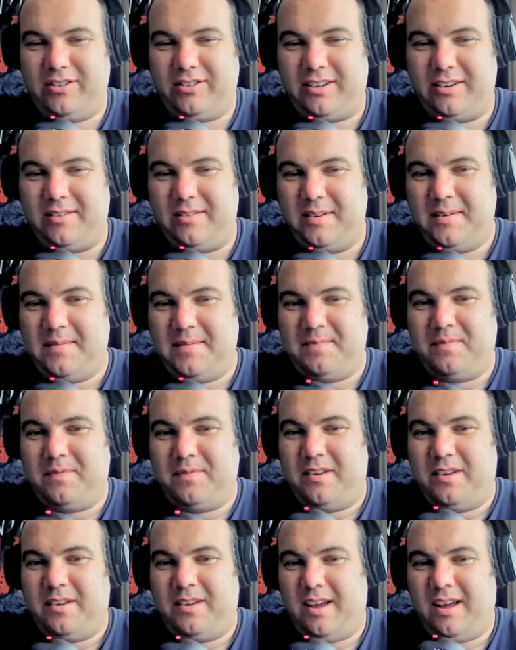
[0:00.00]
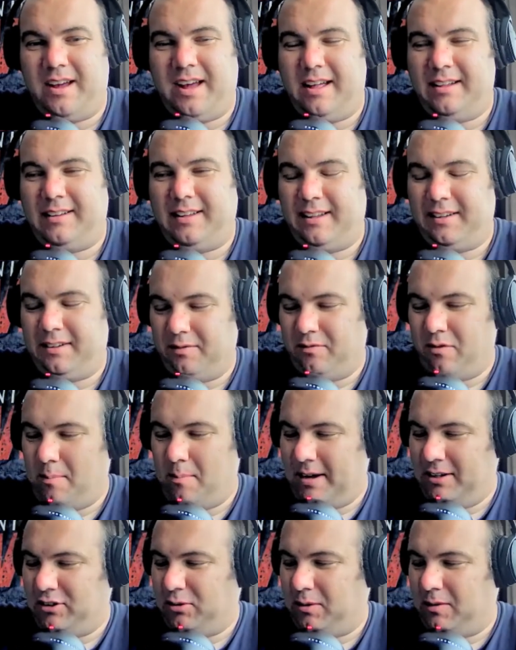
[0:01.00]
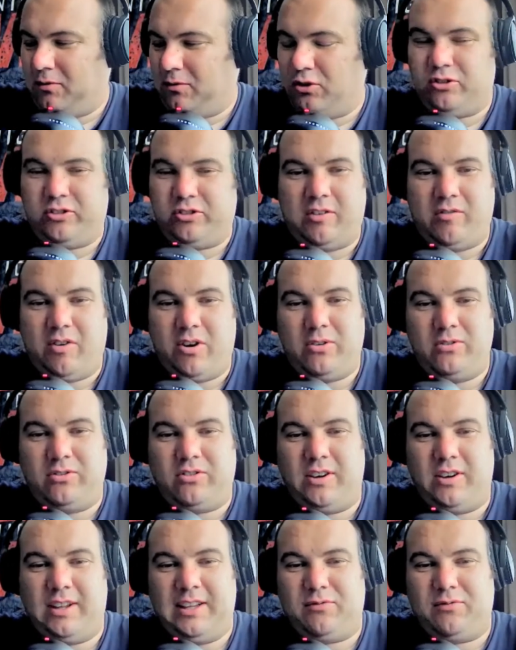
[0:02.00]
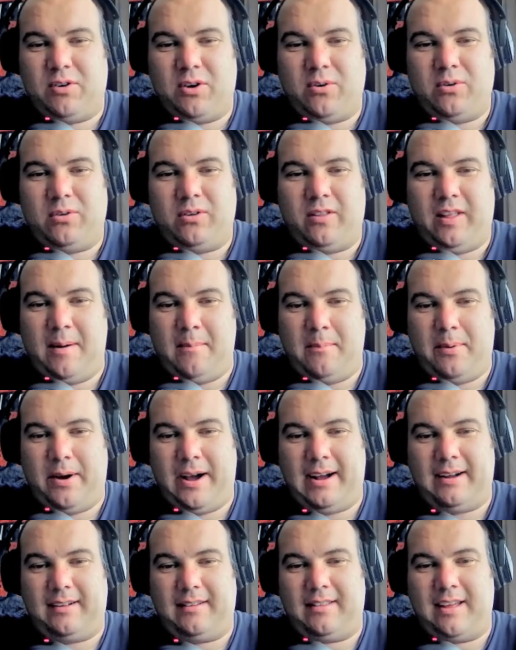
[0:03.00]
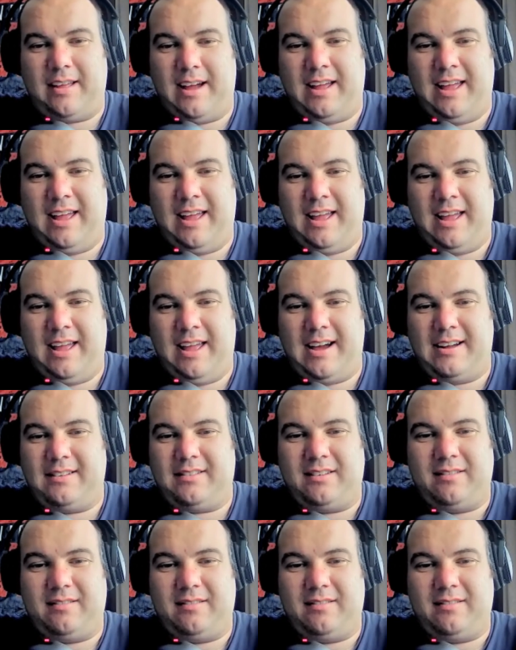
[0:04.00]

And it reminds me of Dusty Rhodes and his role, of the impact that he had,